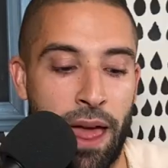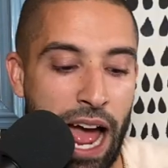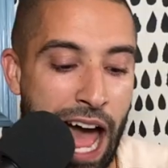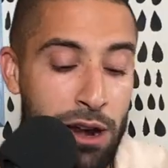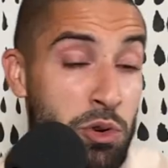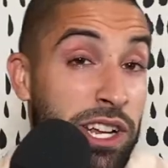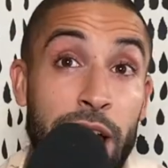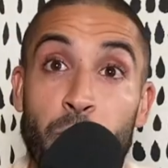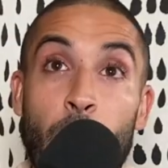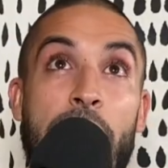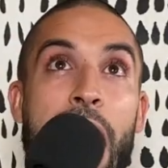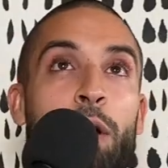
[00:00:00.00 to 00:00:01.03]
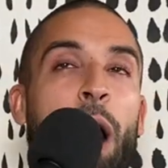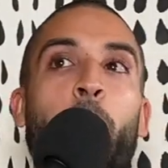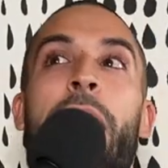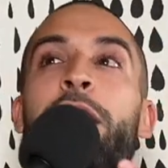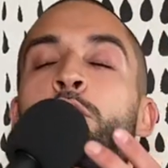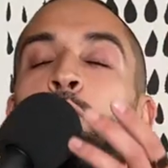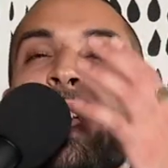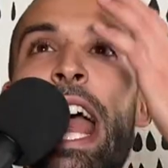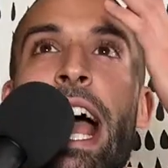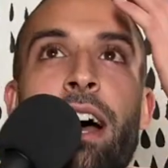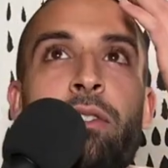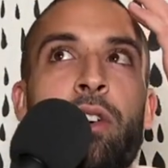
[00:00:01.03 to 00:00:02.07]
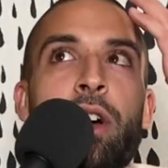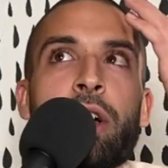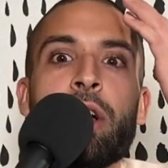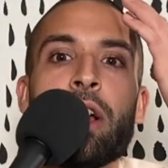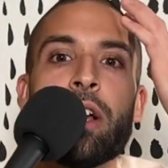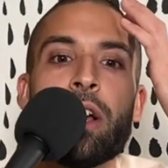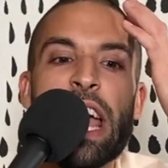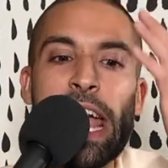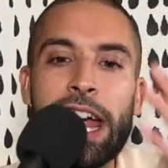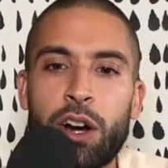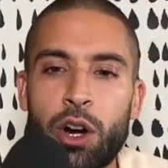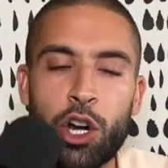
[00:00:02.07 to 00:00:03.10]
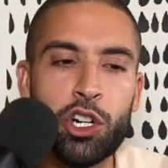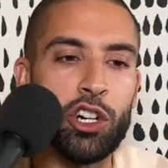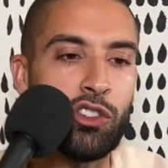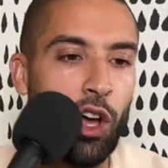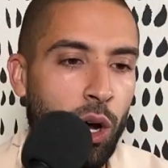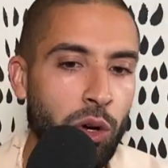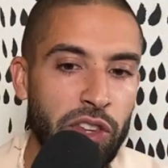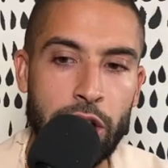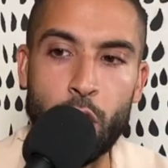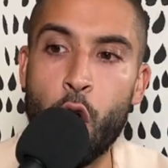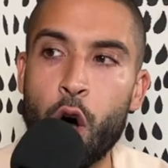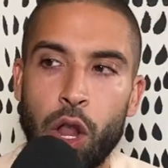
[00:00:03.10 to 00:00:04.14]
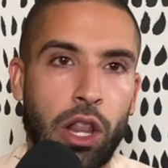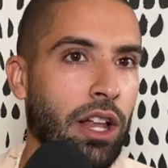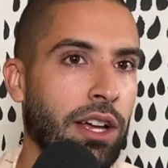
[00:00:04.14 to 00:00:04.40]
I don't get what. How, why do we have hair on our toes at all?